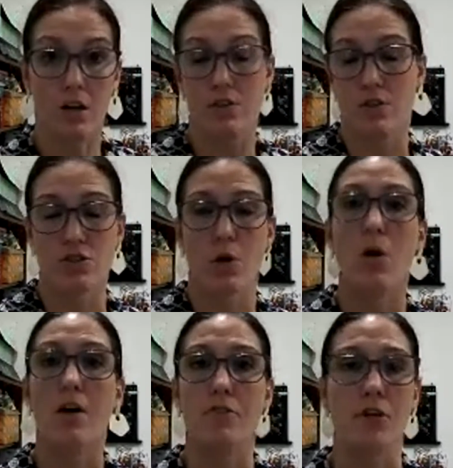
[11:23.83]

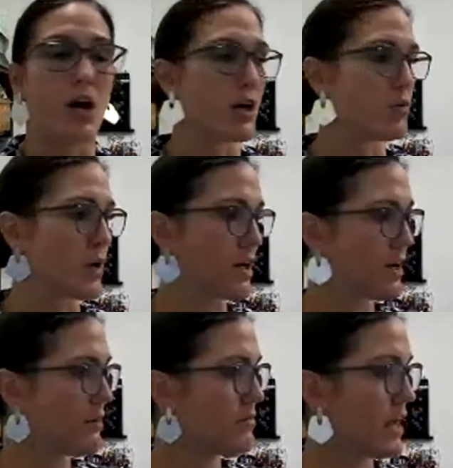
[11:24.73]
off your hard work.
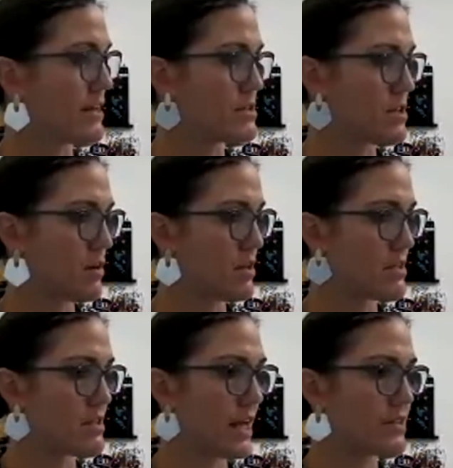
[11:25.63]
And so
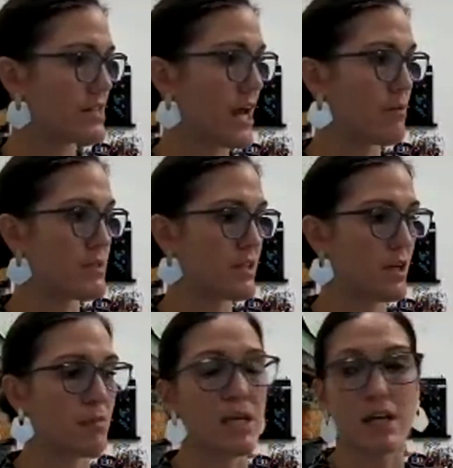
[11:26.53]
this next tab is going
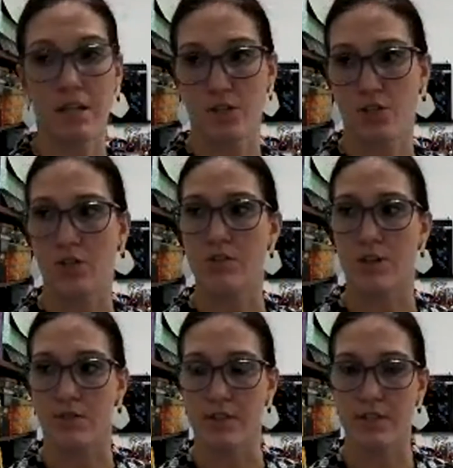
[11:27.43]
to be additional
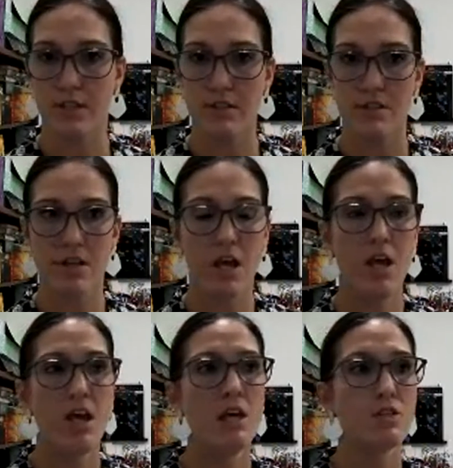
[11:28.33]
services.
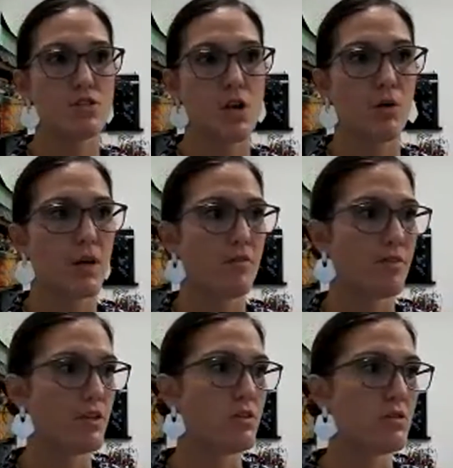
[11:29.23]
So if
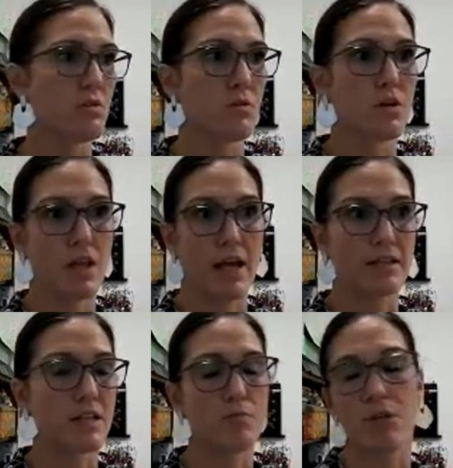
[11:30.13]
you do like
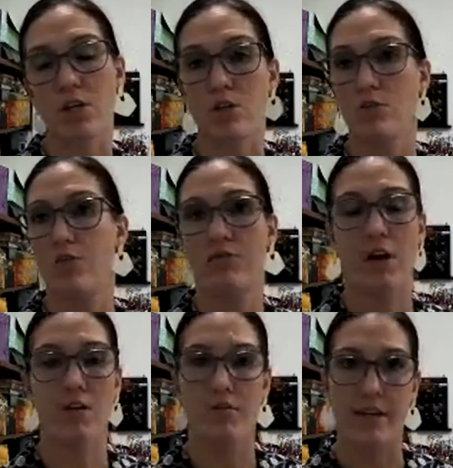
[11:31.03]
some huge
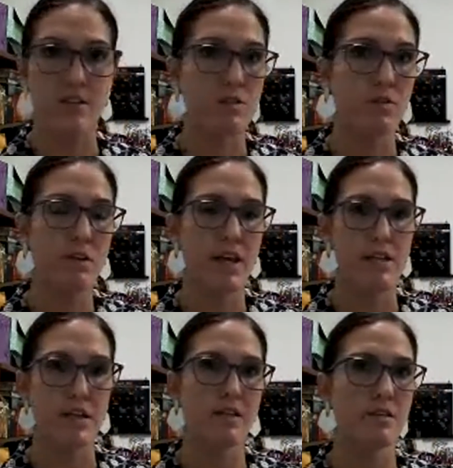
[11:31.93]
fall festival
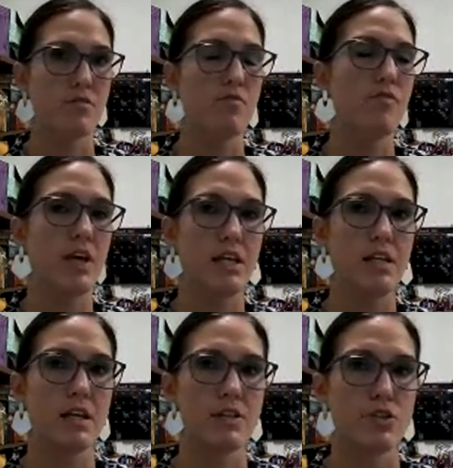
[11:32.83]
that doesn't fit
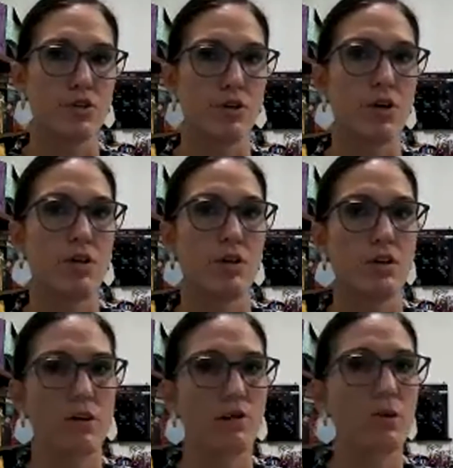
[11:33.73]
into your
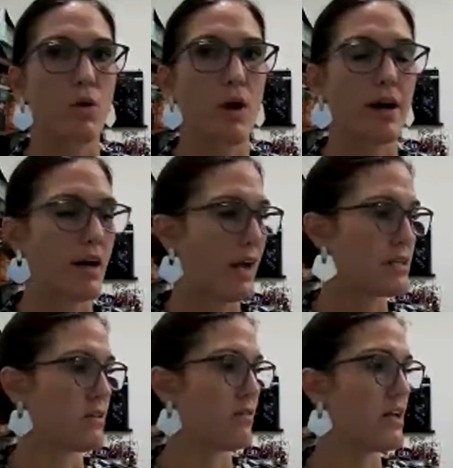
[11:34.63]
LURA required
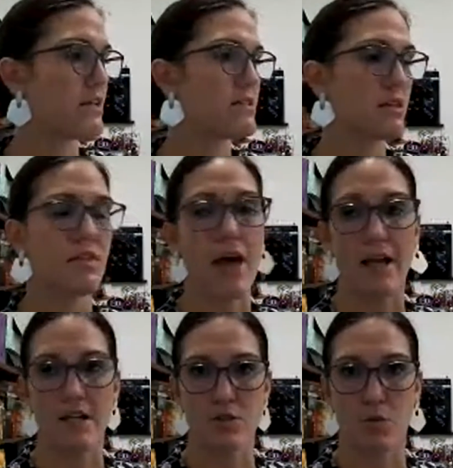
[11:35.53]
activities,
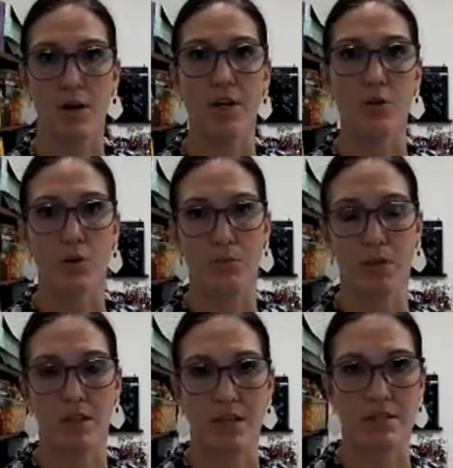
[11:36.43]
that is where you'll
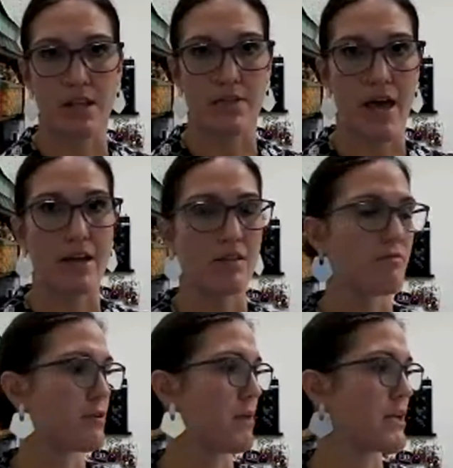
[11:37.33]
put that
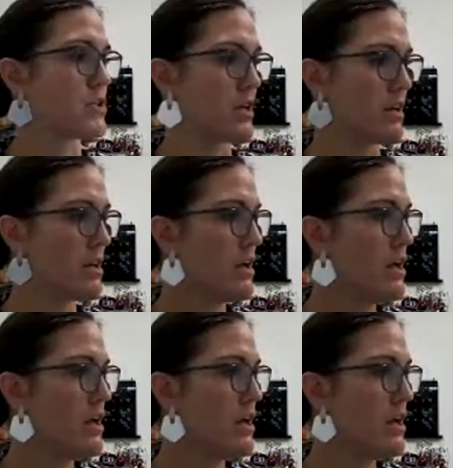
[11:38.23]
information.